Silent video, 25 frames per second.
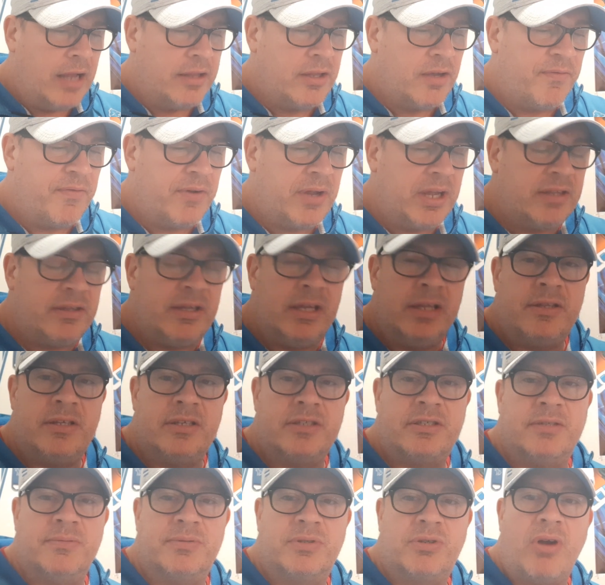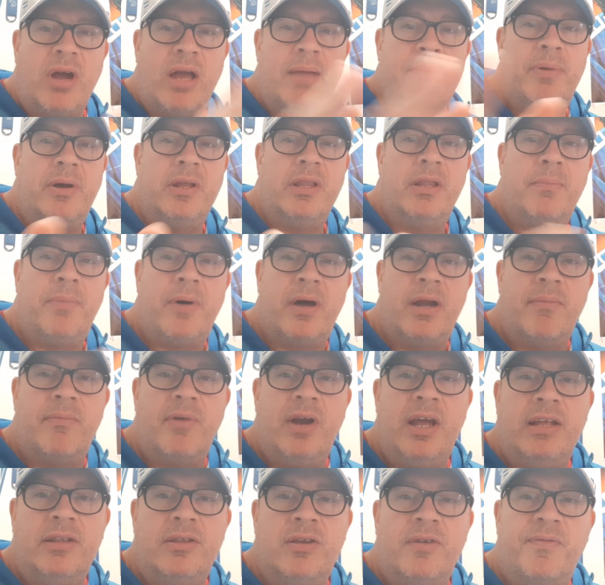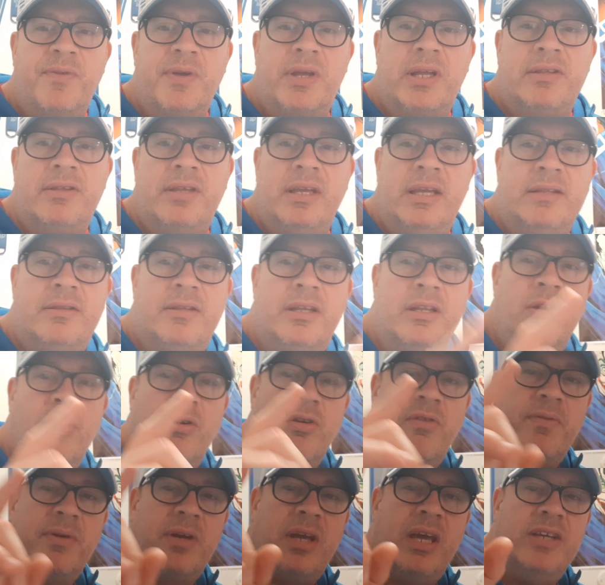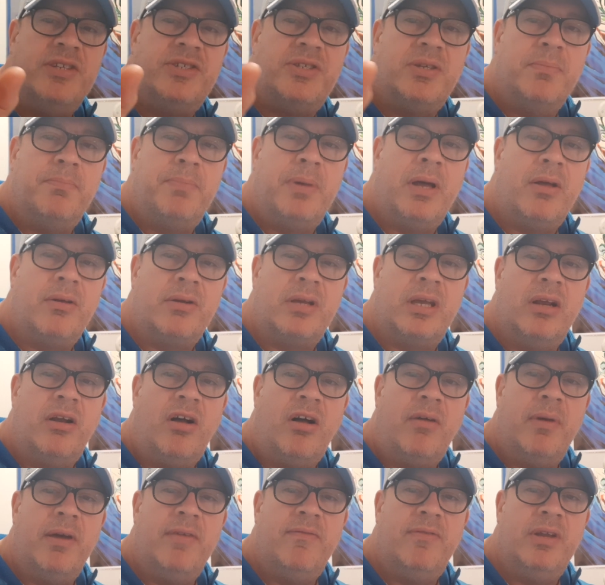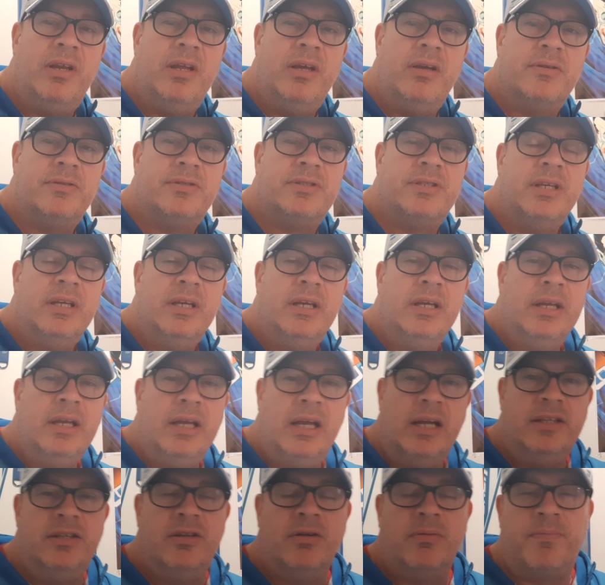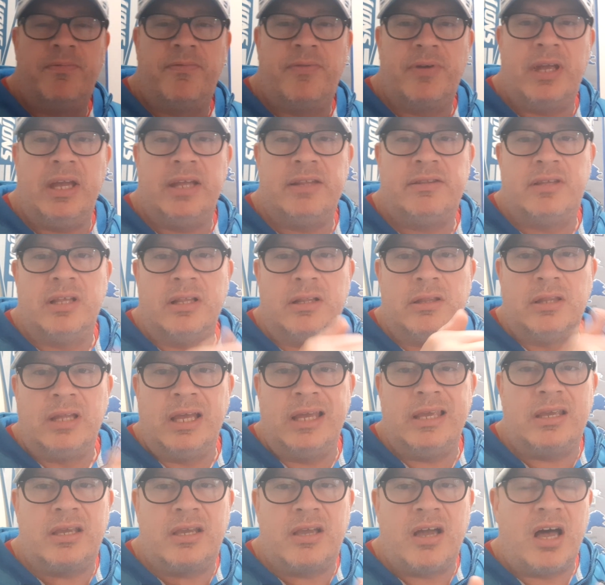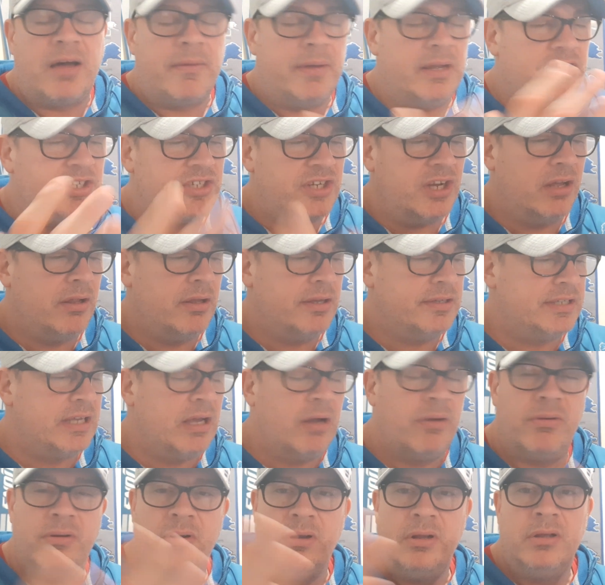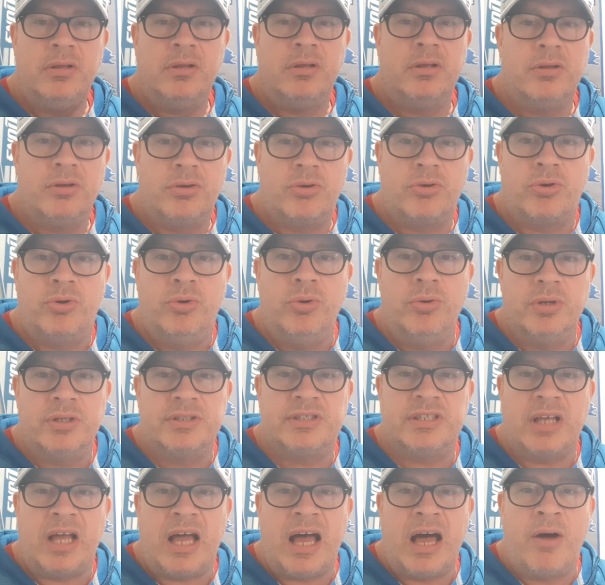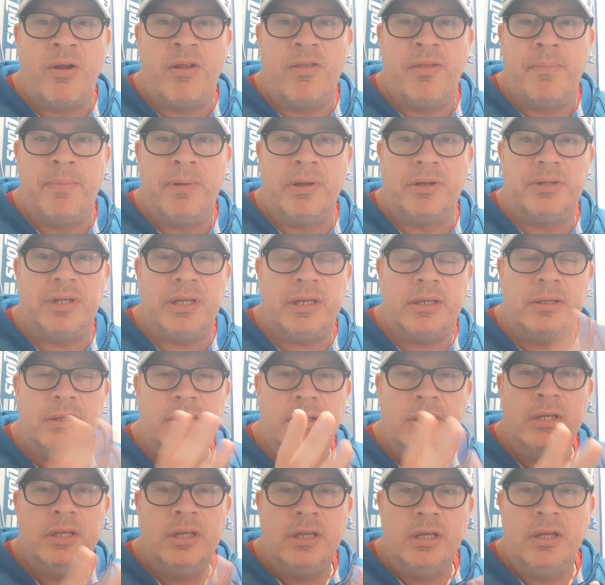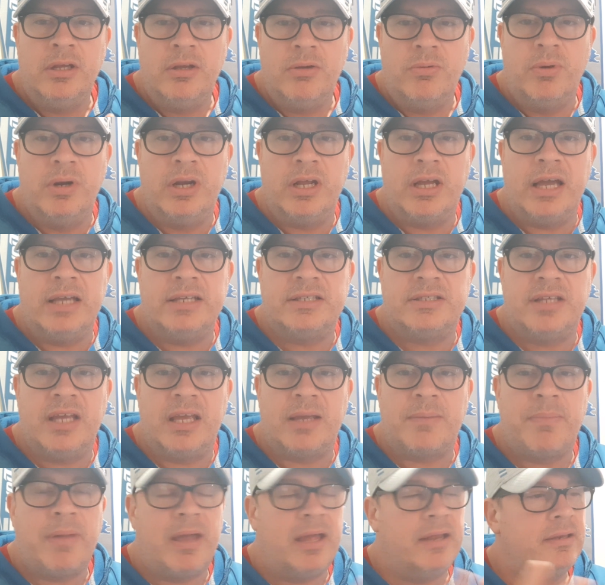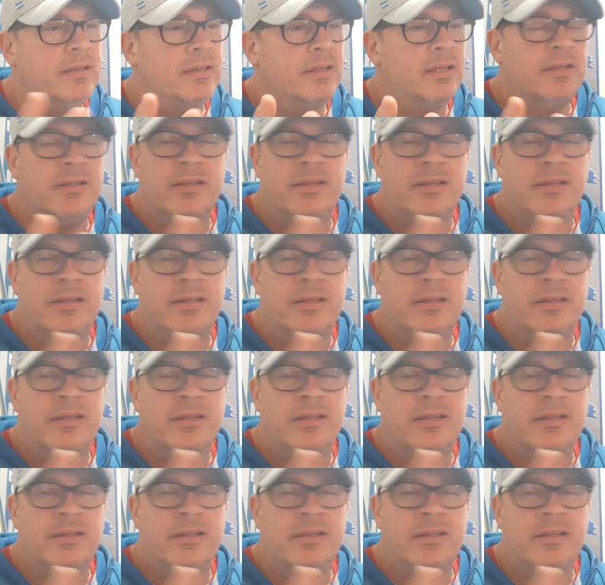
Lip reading: Don't forget to hit the subscribe button at the bottom right. Don't forget to hit the notification bell. Get all my videos. And don't forget to like, comment, share this out. Kudah's out of the building. What do you guys think, man?